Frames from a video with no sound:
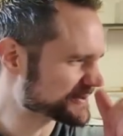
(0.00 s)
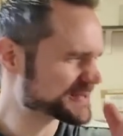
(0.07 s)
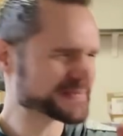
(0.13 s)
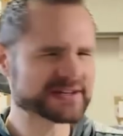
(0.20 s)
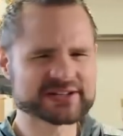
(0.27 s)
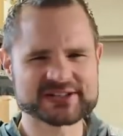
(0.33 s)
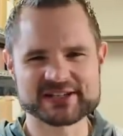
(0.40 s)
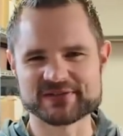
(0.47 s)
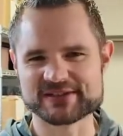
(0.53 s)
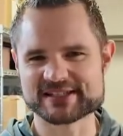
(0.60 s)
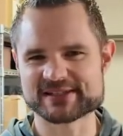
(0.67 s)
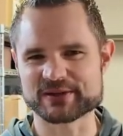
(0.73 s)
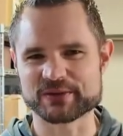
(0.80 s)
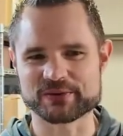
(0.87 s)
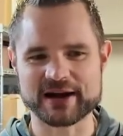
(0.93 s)
Is Pinterest even
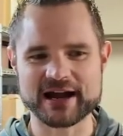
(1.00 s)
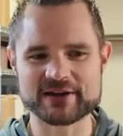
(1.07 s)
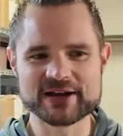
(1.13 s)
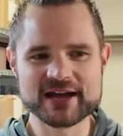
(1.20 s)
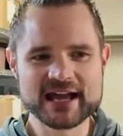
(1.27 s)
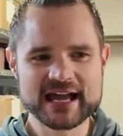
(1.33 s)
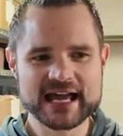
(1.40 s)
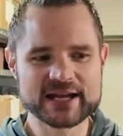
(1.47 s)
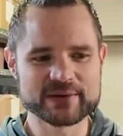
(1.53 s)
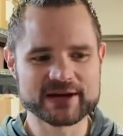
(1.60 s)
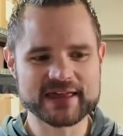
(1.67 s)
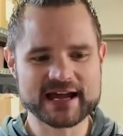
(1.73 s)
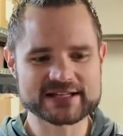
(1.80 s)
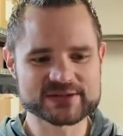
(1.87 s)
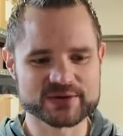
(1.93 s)
still around? Anyway,
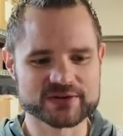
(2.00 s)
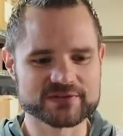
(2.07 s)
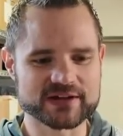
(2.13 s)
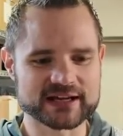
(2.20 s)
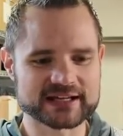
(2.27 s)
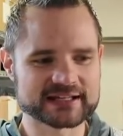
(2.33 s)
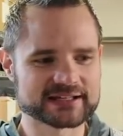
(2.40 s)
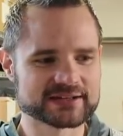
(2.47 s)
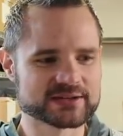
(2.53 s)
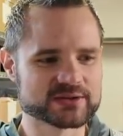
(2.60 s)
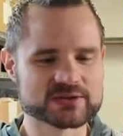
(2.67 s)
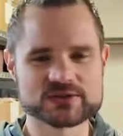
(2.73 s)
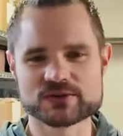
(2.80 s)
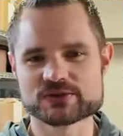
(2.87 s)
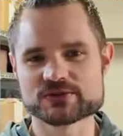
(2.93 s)
that sort of like
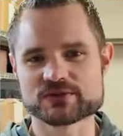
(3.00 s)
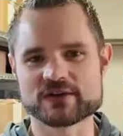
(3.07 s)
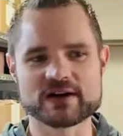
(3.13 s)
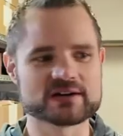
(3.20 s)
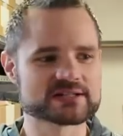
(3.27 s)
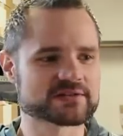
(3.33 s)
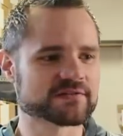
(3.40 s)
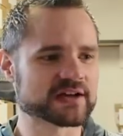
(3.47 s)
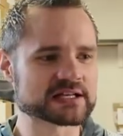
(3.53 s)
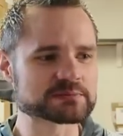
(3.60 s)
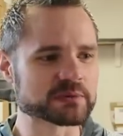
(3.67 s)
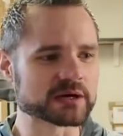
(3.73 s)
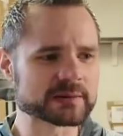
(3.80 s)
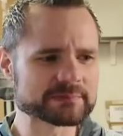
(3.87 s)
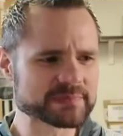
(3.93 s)
those sort of areas, the
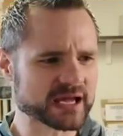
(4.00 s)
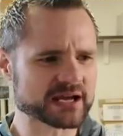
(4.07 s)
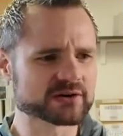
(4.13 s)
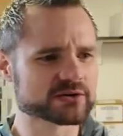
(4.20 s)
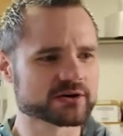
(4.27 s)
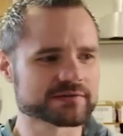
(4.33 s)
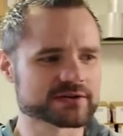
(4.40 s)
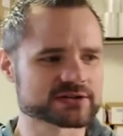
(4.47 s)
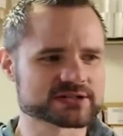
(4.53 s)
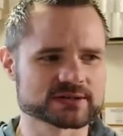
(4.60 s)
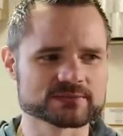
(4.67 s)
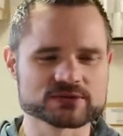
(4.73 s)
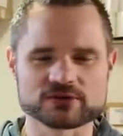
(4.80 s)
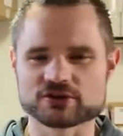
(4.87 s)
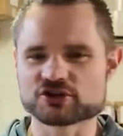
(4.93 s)
Facebook. I don't know if there's
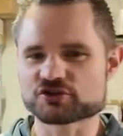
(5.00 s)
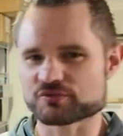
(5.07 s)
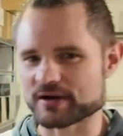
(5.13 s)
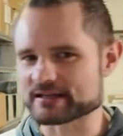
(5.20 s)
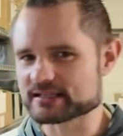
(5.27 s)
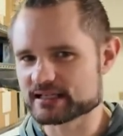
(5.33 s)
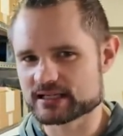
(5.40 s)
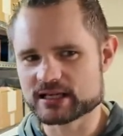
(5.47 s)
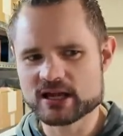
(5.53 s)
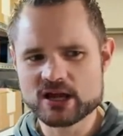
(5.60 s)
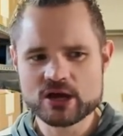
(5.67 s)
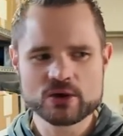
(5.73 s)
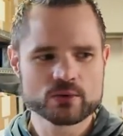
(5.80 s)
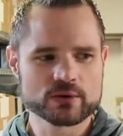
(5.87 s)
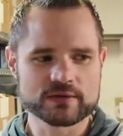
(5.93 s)
some sort of trending
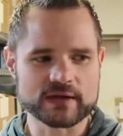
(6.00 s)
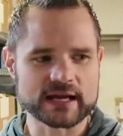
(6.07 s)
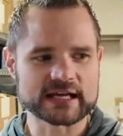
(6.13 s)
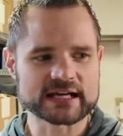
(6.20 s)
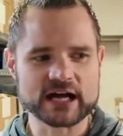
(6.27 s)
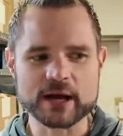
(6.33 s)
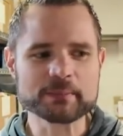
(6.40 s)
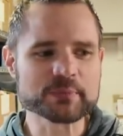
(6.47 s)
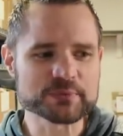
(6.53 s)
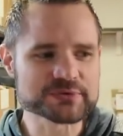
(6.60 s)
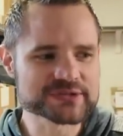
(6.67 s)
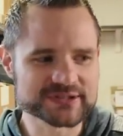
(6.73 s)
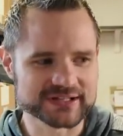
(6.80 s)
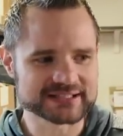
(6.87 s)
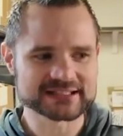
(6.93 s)
with like
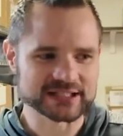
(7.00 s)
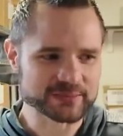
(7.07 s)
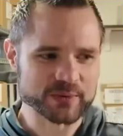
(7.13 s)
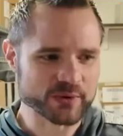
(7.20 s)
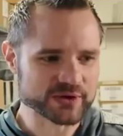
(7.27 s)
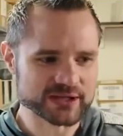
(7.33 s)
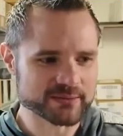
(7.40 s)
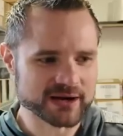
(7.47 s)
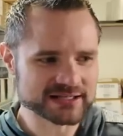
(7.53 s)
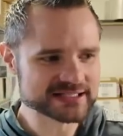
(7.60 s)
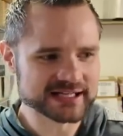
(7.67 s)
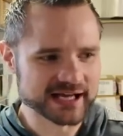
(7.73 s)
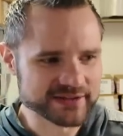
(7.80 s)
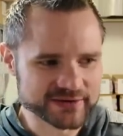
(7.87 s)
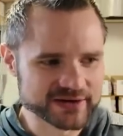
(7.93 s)
couples collecting Pokemon
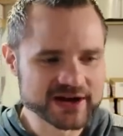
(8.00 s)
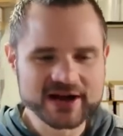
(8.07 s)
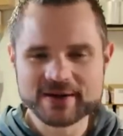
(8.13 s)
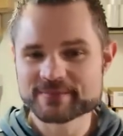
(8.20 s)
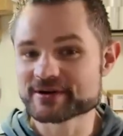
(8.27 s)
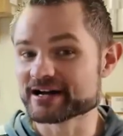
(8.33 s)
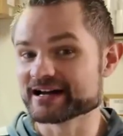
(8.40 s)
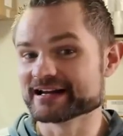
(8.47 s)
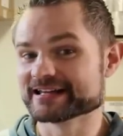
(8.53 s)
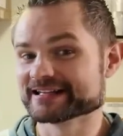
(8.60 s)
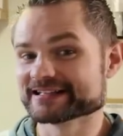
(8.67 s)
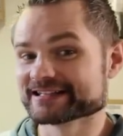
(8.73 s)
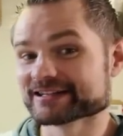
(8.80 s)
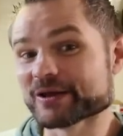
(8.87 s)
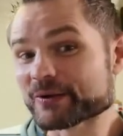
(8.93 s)
together, but
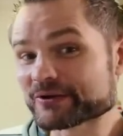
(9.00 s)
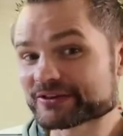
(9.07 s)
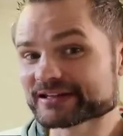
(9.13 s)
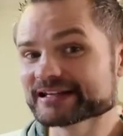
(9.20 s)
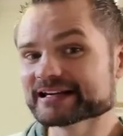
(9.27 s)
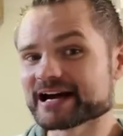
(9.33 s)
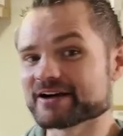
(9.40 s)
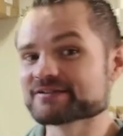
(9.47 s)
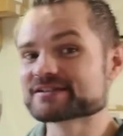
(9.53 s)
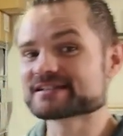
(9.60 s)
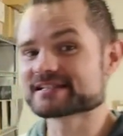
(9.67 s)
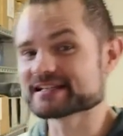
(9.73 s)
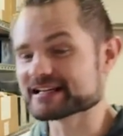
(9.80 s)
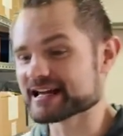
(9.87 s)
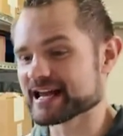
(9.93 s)
locally I've
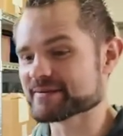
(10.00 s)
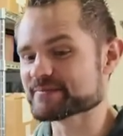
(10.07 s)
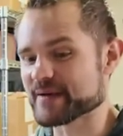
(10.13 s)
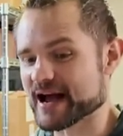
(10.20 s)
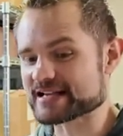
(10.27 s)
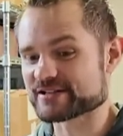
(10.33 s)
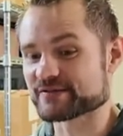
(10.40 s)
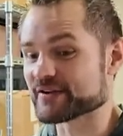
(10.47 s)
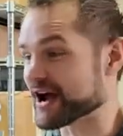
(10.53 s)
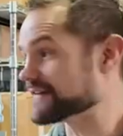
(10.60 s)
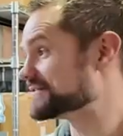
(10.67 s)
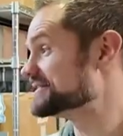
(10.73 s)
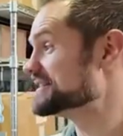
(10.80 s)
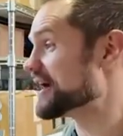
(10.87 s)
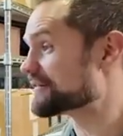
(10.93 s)
seen a massive,
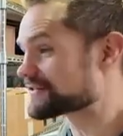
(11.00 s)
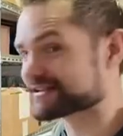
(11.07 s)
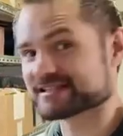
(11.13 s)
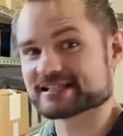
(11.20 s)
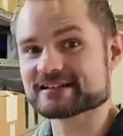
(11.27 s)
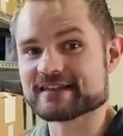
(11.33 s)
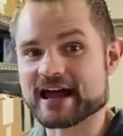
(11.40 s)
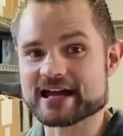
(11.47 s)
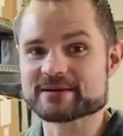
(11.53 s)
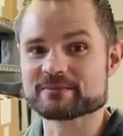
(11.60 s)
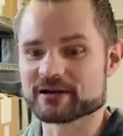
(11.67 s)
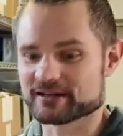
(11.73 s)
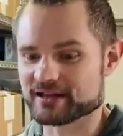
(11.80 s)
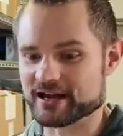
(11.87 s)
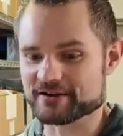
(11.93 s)
I've never seen that in
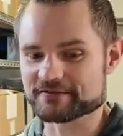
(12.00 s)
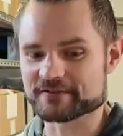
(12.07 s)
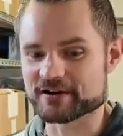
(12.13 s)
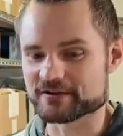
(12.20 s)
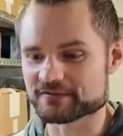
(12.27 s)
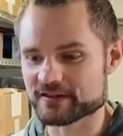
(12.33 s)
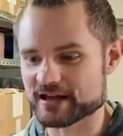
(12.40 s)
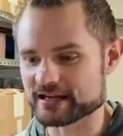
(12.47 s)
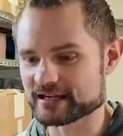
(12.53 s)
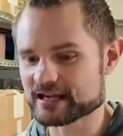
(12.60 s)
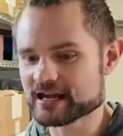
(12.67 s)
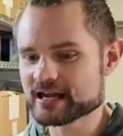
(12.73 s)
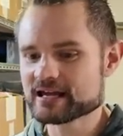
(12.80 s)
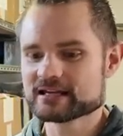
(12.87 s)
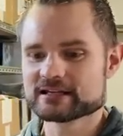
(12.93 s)
my life of like,
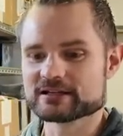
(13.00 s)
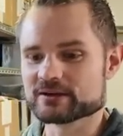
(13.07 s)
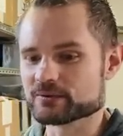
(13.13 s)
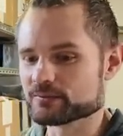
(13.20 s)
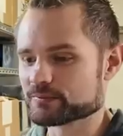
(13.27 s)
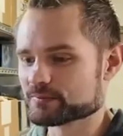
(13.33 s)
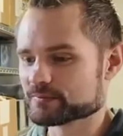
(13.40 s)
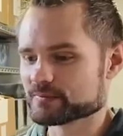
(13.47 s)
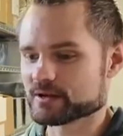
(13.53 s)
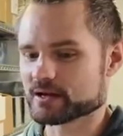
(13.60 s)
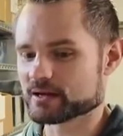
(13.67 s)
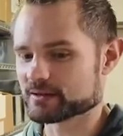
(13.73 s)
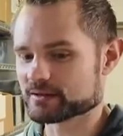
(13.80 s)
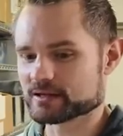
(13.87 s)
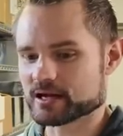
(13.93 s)

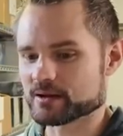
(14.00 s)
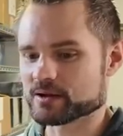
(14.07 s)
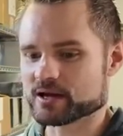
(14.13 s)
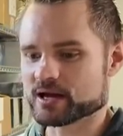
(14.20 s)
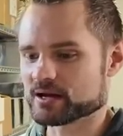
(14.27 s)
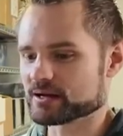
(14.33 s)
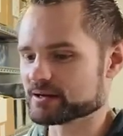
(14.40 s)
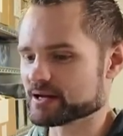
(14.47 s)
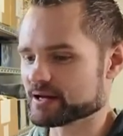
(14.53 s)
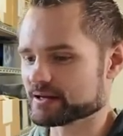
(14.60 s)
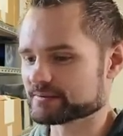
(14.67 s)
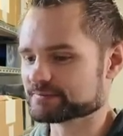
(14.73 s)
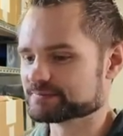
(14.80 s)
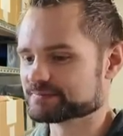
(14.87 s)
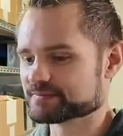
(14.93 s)

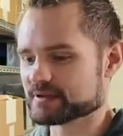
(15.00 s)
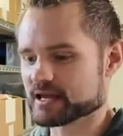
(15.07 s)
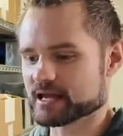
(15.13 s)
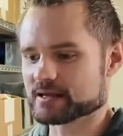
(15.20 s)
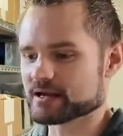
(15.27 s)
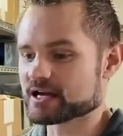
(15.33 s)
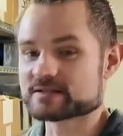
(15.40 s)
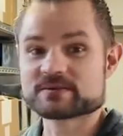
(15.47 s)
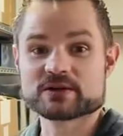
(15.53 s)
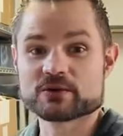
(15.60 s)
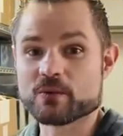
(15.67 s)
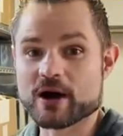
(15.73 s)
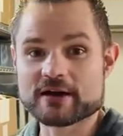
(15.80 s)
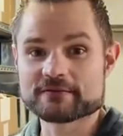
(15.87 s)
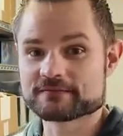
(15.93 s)
a husband
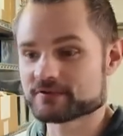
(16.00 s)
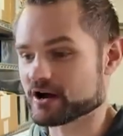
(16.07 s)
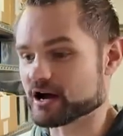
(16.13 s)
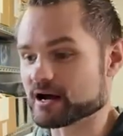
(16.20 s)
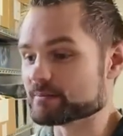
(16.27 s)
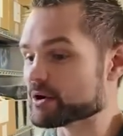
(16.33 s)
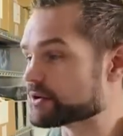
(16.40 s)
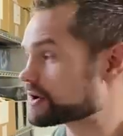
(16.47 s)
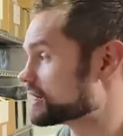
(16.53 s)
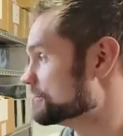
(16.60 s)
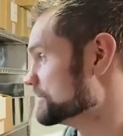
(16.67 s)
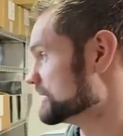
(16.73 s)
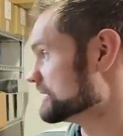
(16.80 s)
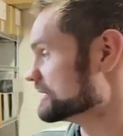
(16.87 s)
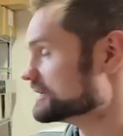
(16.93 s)
and wife combo
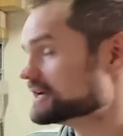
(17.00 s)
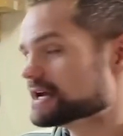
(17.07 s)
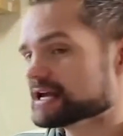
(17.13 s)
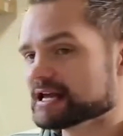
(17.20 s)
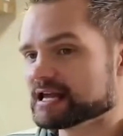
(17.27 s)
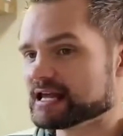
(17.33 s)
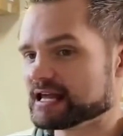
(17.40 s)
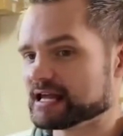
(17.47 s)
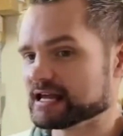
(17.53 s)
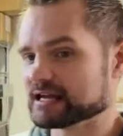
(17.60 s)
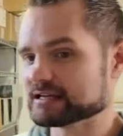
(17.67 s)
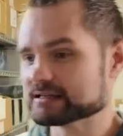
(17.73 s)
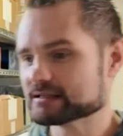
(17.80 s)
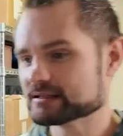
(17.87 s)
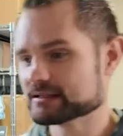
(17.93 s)
coming in
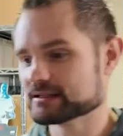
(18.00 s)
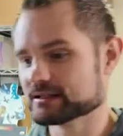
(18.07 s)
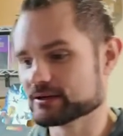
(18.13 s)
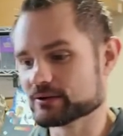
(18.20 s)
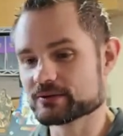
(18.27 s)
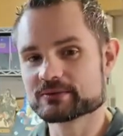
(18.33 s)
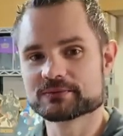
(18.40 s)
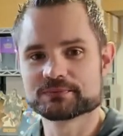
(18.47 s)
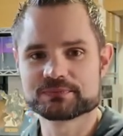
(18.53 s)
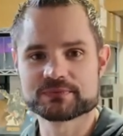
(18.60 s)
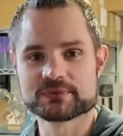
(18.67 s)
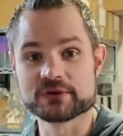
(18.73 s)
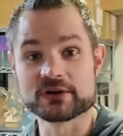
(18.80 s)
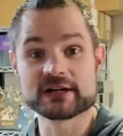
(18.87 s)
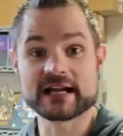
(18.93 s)
and,
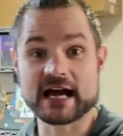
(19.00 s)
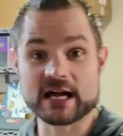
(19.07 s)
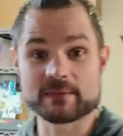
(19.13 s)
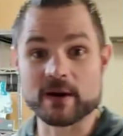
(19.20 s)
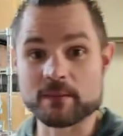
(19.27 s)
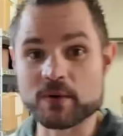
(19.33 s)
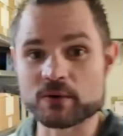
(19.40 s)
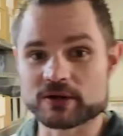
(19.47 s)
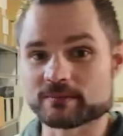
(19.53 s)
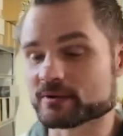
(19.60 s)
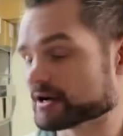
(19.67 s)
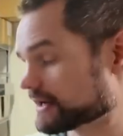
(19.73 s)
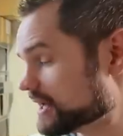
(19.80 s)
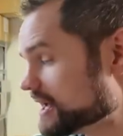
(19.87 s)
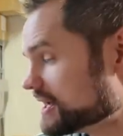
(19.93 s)
nerding out about
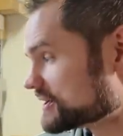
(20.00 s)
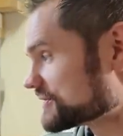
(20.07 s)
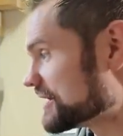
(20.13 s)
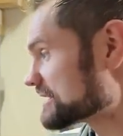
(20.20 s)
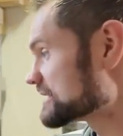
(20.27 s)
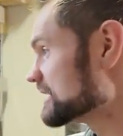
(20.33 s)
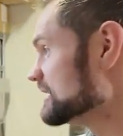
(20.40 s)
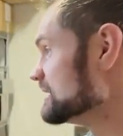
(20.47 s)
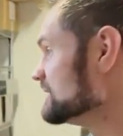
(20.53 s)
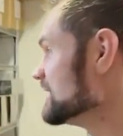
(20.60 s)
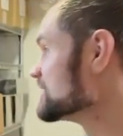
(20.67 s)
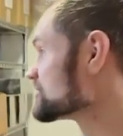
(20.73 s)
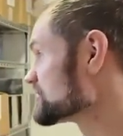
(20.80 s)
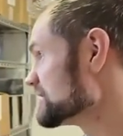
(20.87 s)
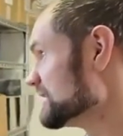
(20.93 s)
Pokemon. So that's kind of
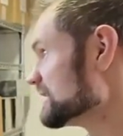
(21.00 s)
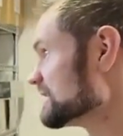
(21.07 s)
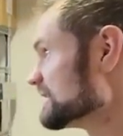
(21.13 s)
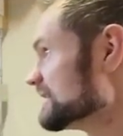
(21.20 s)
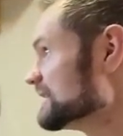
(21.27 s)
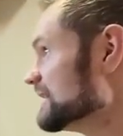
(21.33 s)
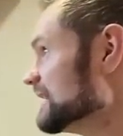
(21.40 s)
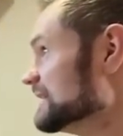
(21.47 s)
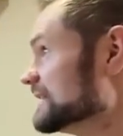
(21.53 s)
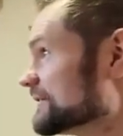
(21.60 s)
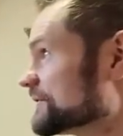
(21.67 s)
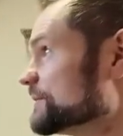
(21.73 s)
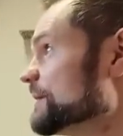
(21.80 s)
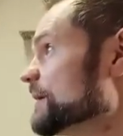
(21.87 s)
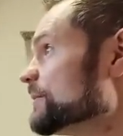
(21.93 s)
interesting and
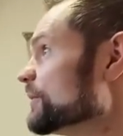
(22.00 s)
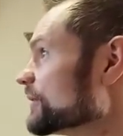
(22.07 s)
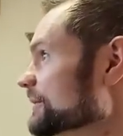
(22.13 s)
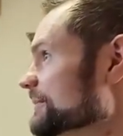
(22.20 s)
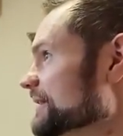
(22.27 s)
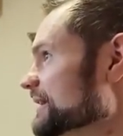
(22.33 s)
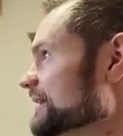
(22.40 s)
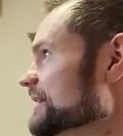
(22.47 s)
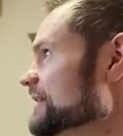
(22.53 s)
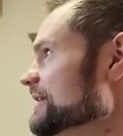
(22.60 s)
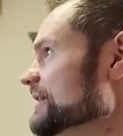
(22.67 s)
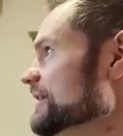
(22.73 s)
different about Pokemon.